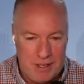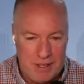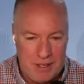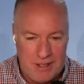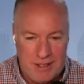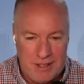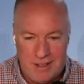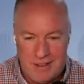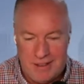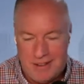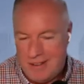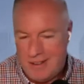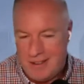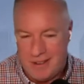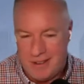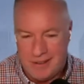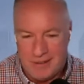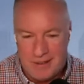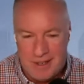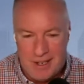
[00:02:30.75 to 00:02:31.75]
And then,
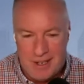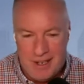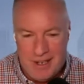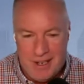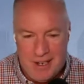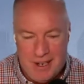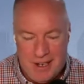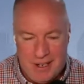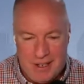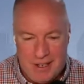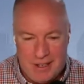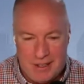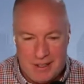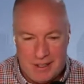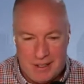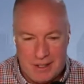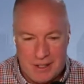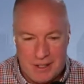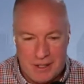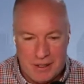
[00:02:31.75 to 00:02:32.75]
it
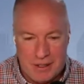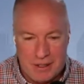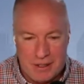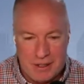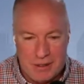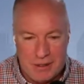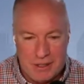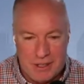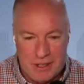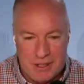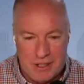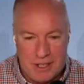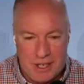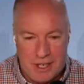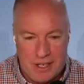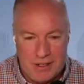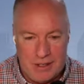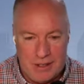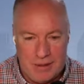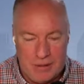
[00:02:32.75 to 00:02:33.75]
took a year or so to
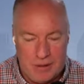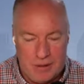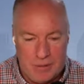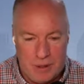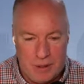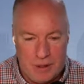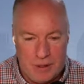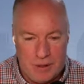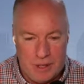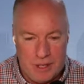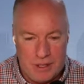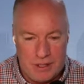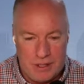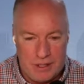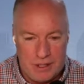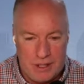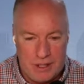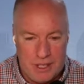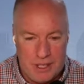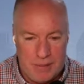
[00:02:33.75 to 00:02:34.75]
decide on whether or not to
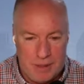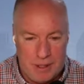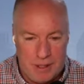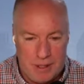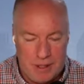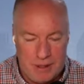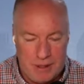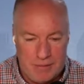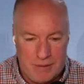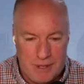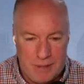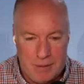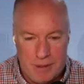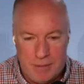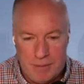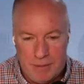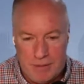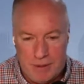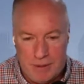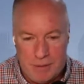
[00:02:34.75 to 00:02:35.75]
shut down my single family
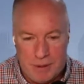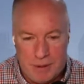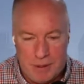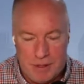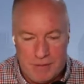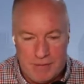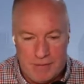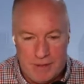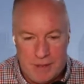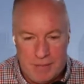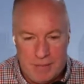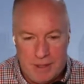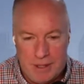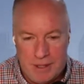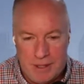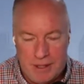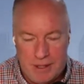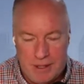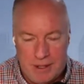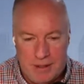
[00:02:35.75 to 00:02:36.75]
and move into multifamily.
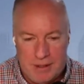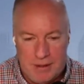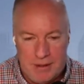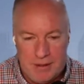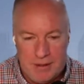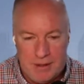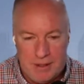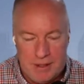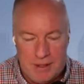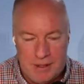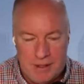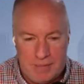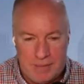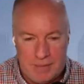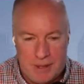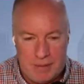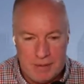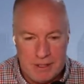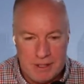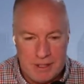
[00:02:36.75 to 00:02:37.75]
And then
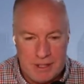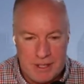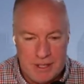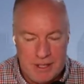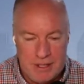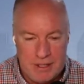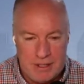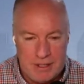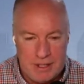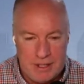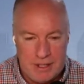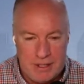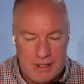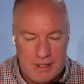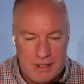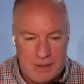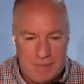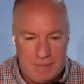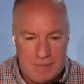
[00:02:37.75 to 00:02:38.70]
that was the case, and